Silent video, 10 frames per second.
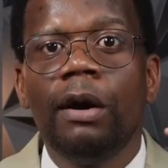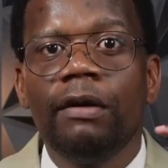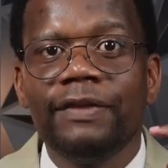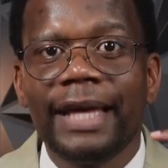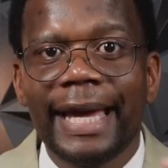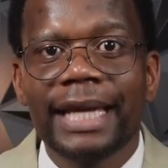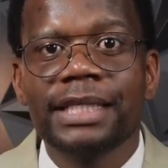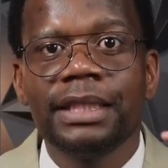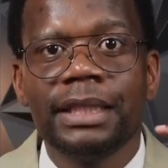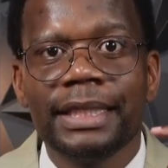of the
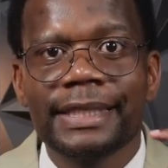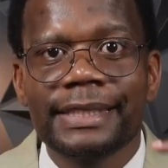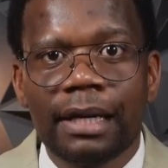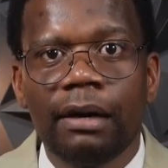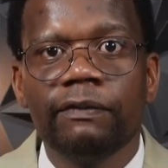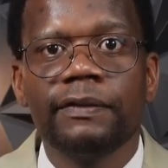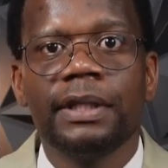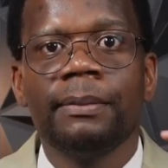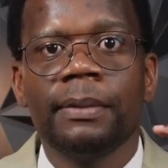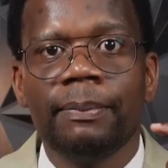action in itself,
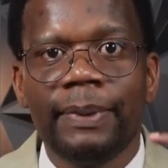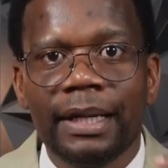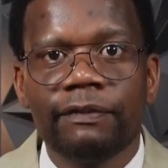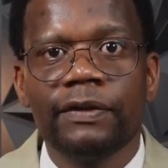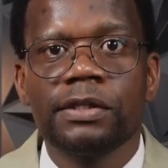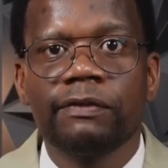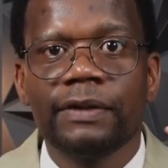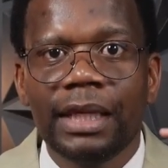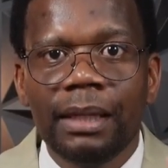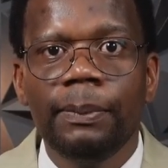the benefits
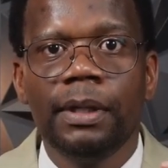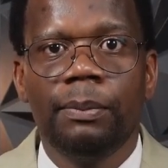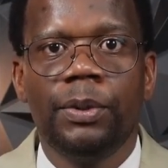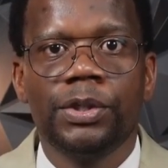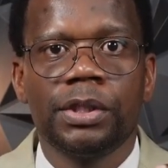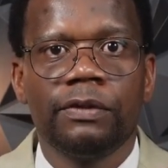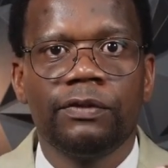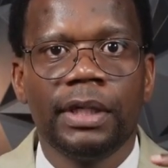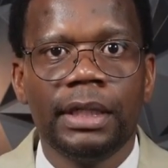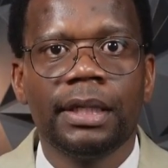of keeping a portion of
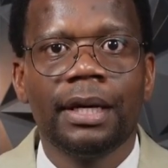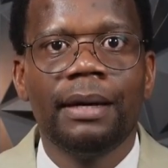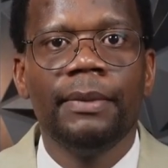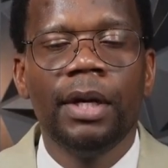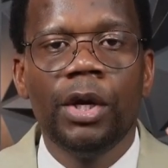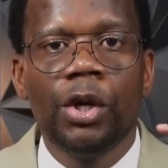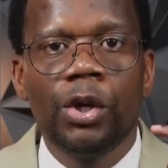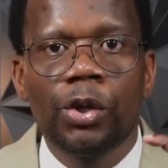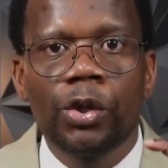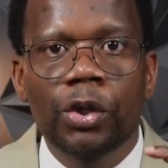your income,
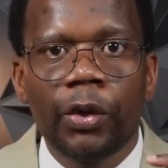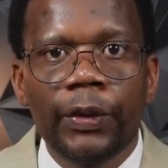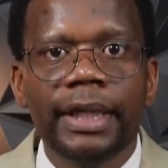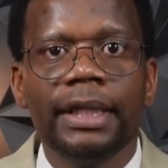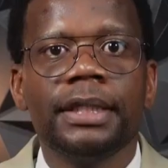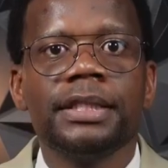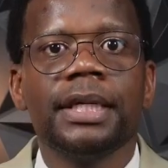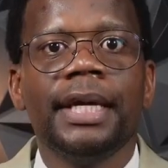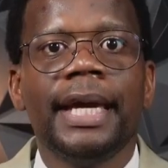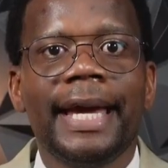growing it
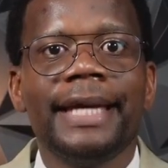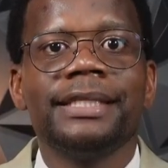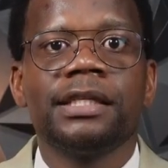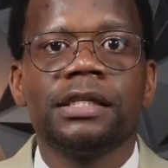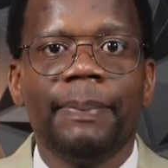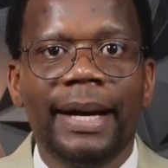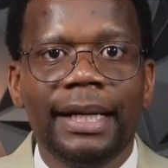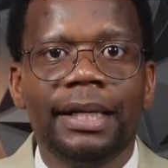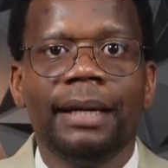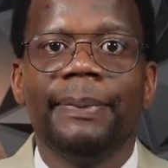as it's
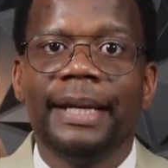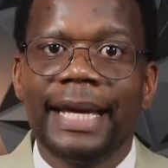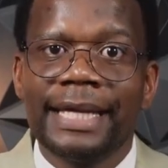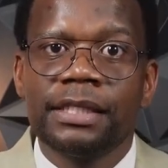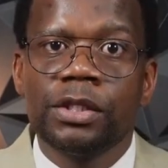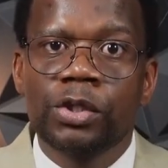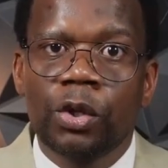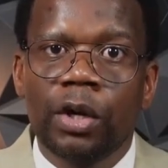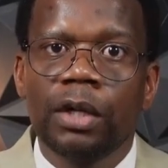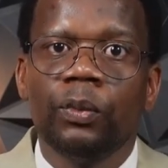piling up and as it's
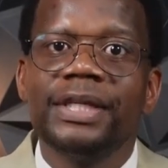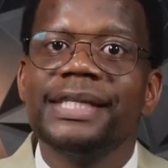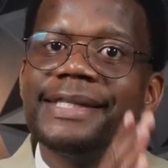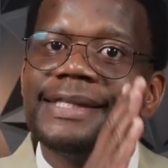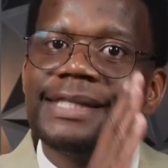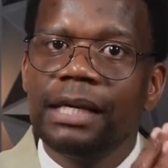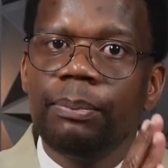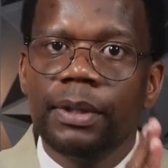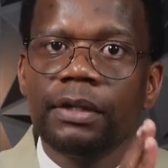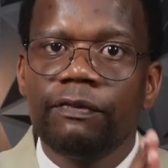growing, which is
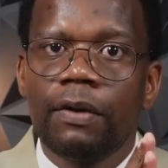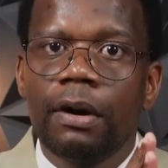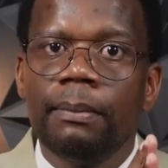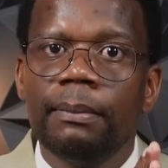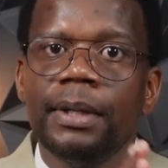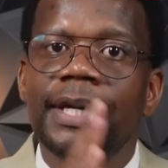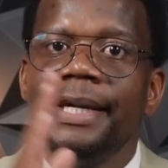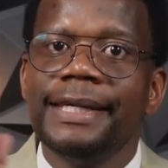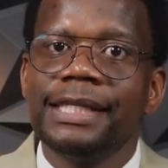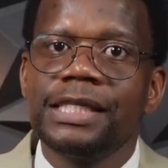separate from
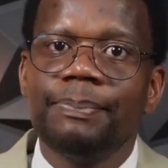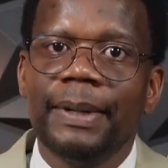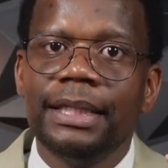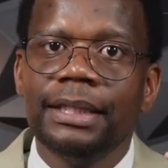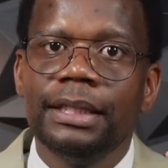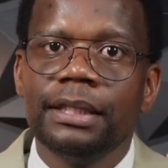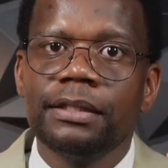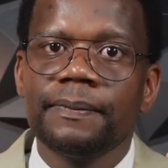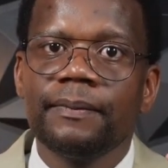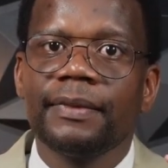spending it